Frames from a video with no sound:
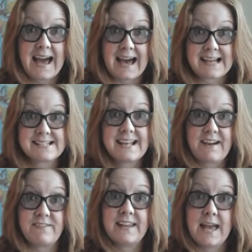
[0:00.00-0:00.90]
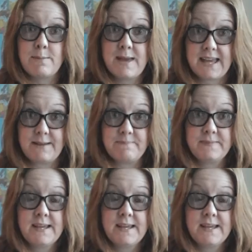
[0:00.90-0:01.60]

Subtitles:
as having ME.